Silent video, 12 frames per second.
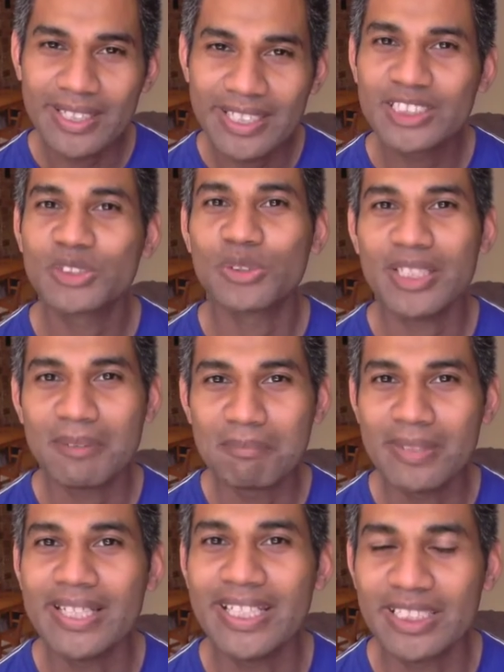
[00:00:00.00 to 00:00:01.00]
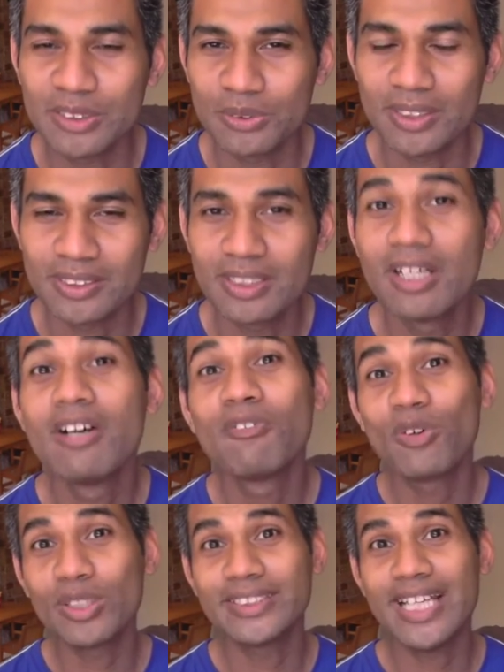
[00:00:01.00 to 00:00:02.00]
history and meanings to us.
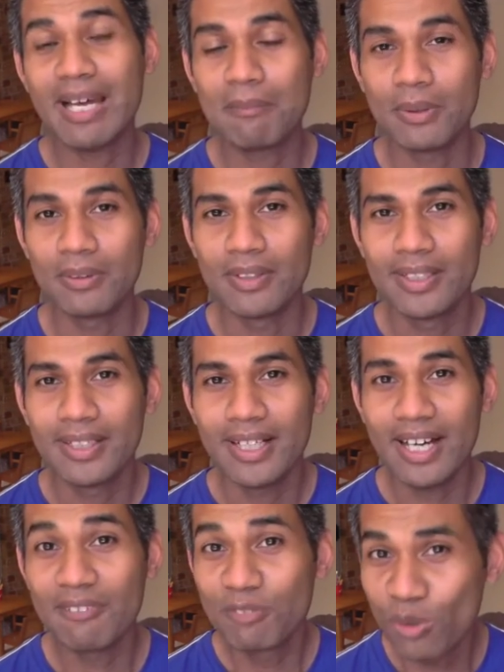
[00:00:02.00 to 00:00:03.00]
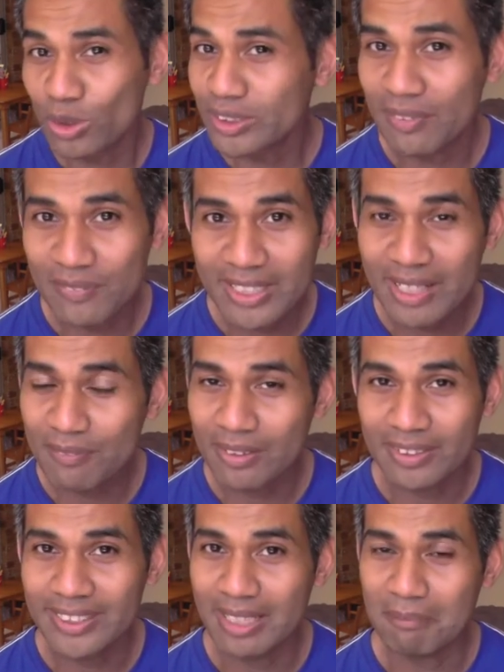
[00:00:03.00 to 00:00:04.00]
For example, unfortunately, I've never
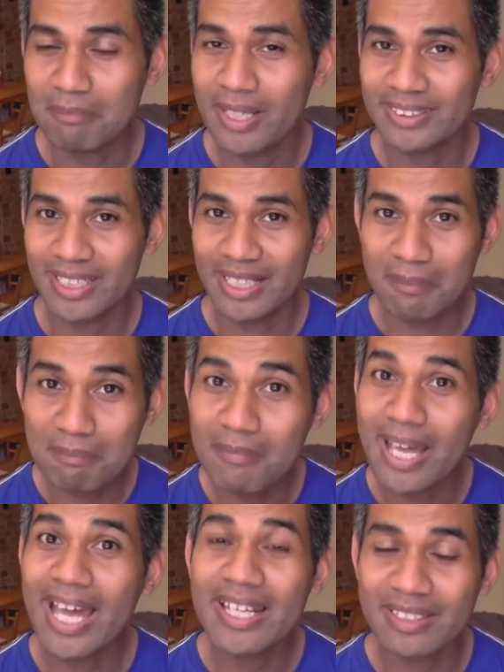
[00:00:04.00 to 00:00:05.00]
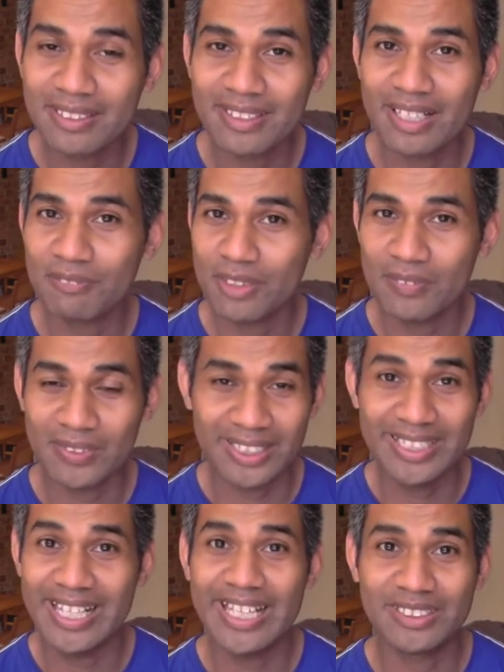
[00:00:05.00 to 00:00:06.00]
yet met an Amanda that I've ever
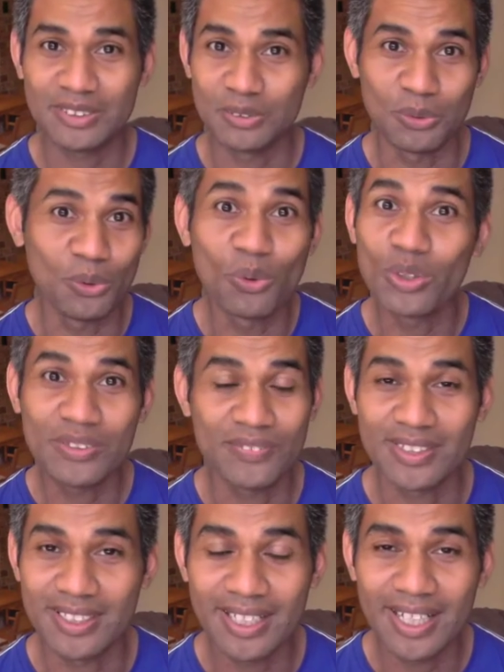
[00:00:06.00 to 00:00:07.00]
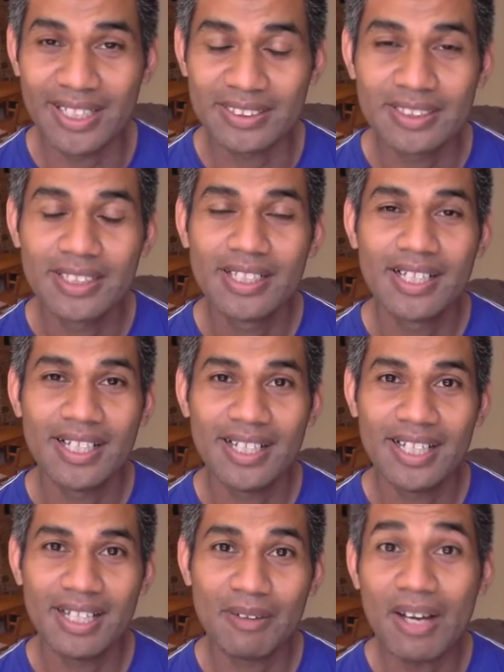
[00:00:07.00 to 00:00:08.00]
connected or even liked.
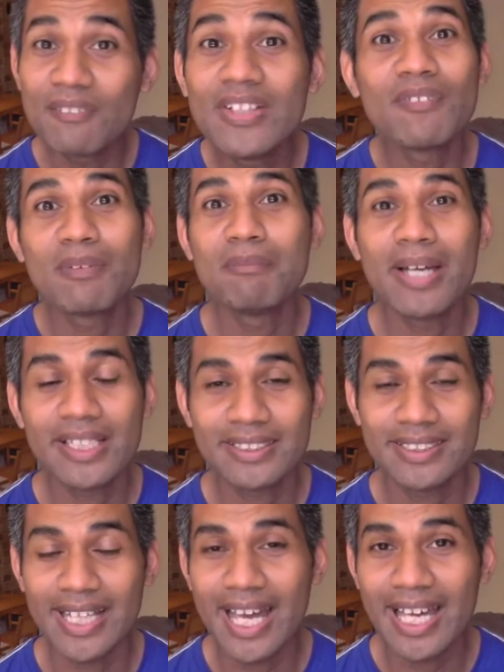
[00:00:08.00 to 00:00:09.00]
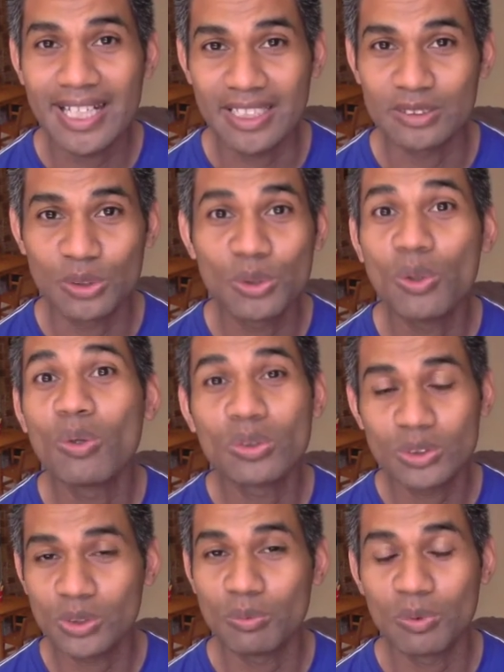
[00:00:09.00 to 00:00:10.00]
I've never met an Alex who
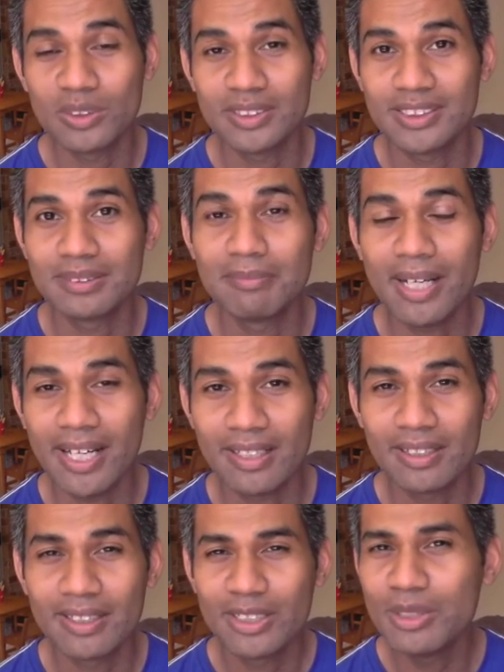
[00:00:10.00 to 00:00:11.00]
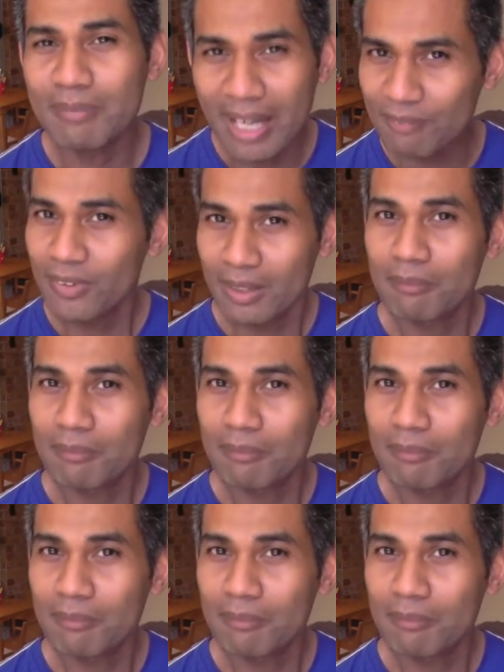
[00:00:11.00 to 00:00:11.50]
also wasn't smart. You may have